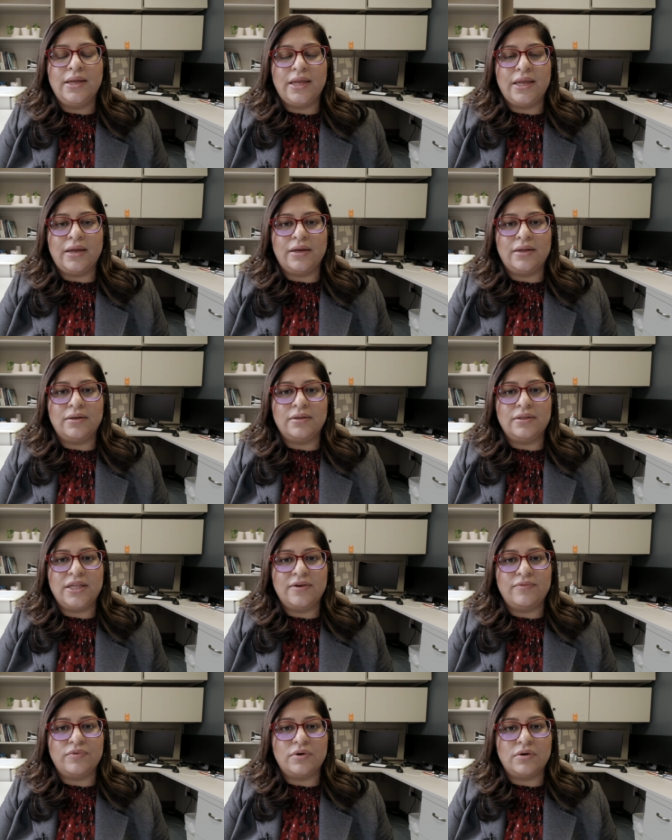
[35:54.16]
and
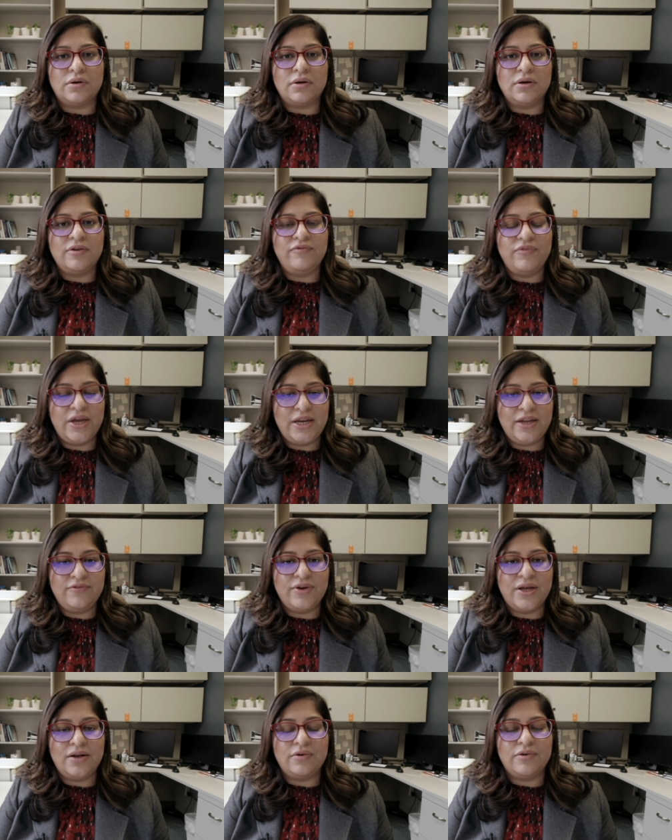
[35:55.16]
they were very
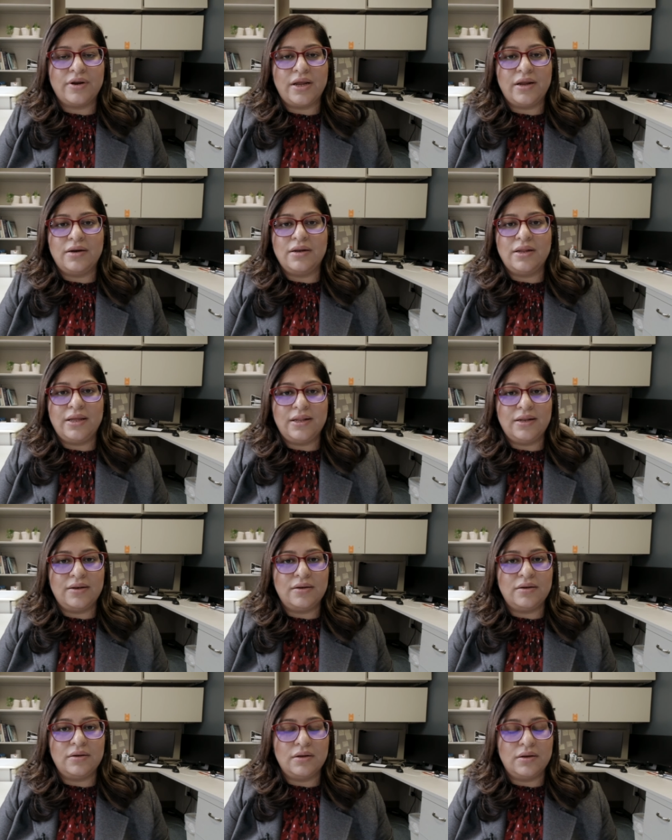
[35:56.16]
well read
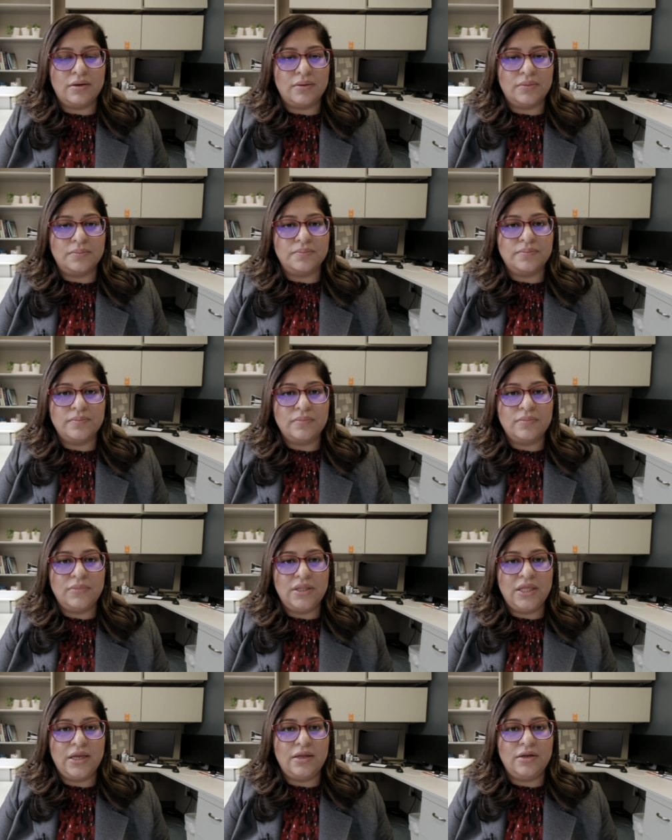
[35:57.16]
and um,
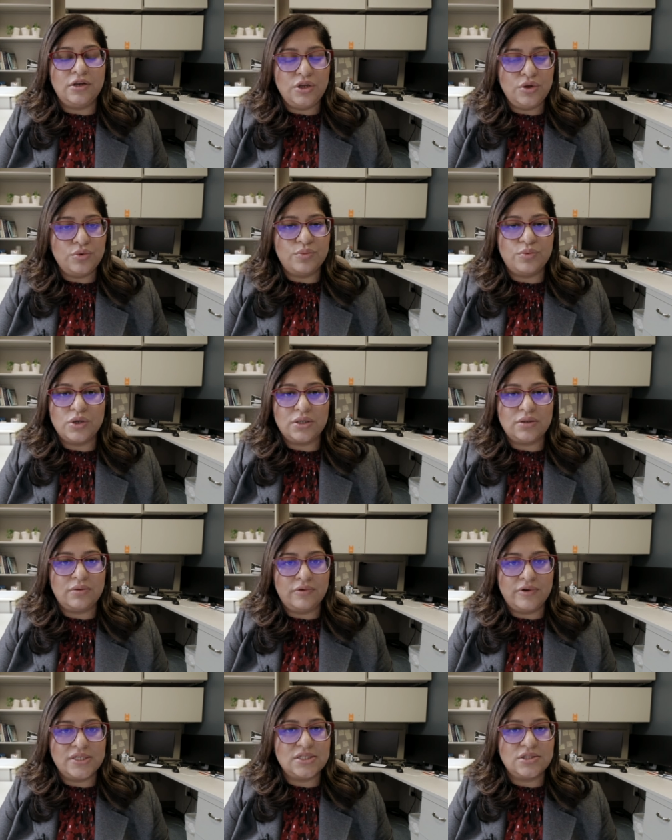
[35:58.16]
they knew what
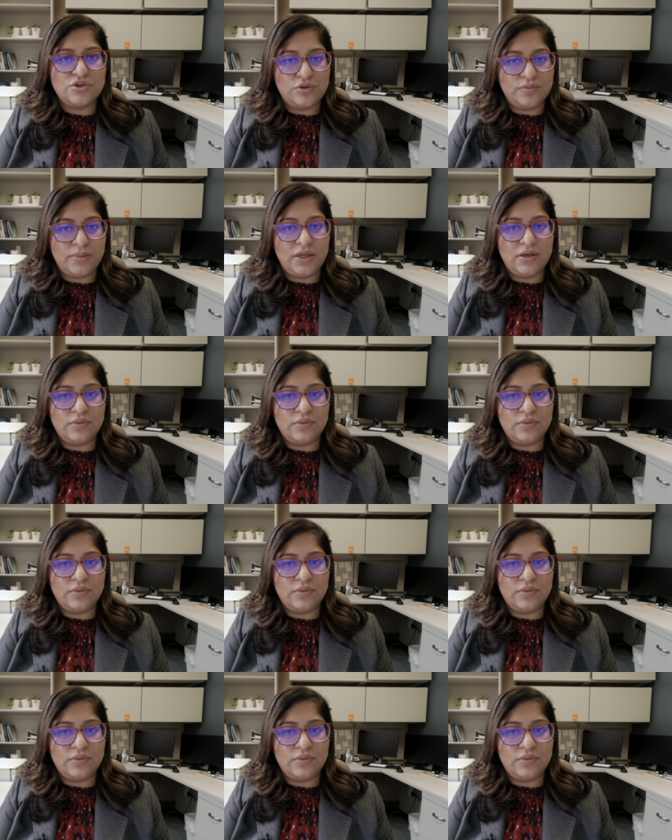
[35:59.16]
risks could be